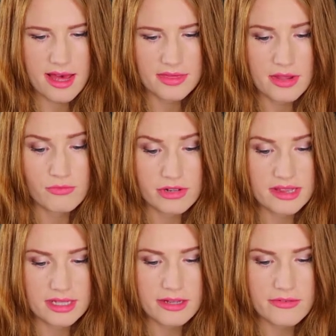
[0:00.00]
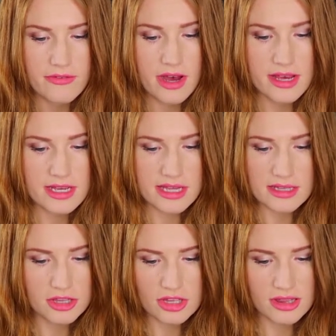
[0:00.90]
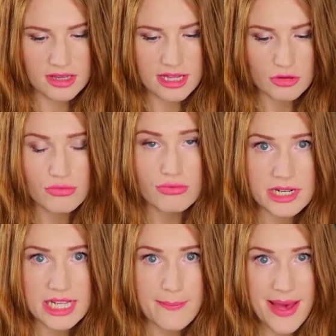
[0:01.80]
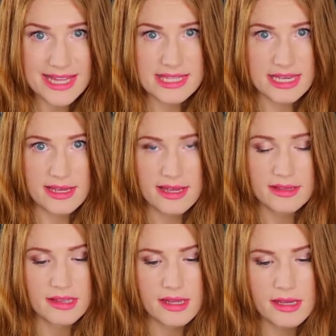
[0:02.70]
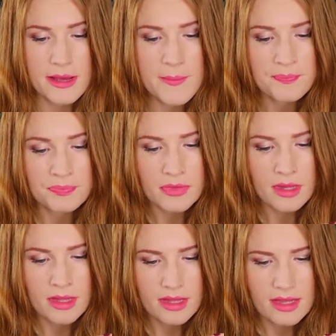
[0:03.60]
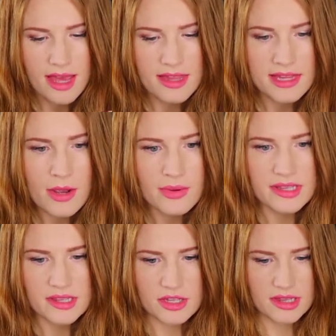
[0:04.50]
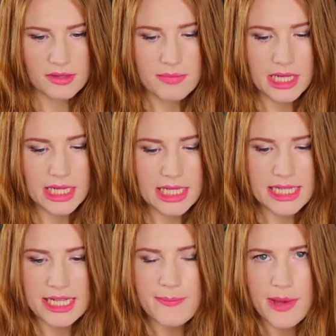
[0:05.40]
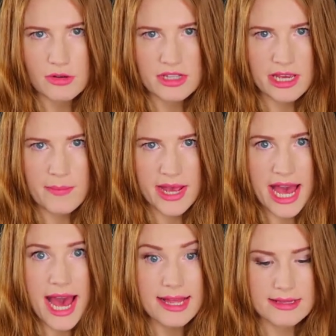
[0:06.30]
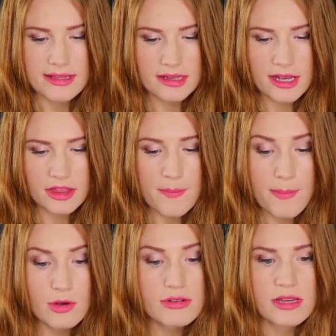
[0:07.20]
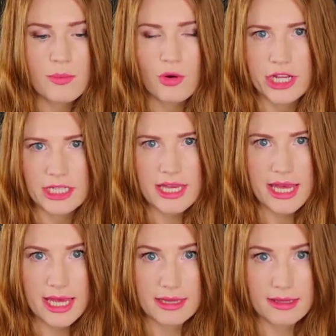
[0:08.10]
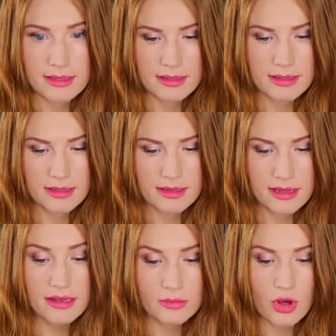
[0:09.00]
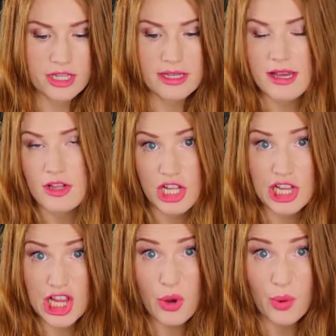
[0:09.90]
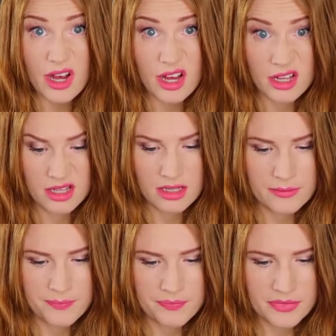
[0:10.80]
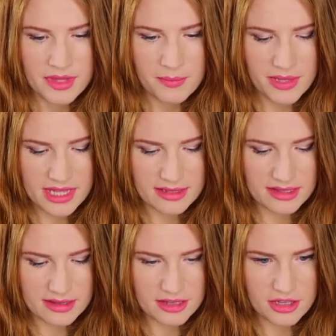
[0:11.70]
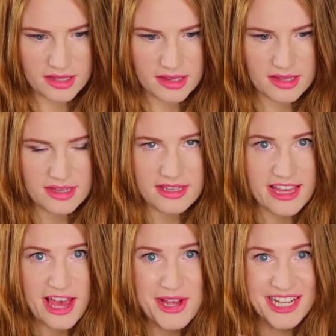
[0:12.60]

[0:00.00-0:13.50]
and then re-solidified, it's just, it's really bendy. It's like, and now it's just completely melting in my hand. It's like the melting point in this one is actually lower because it's just, yeah,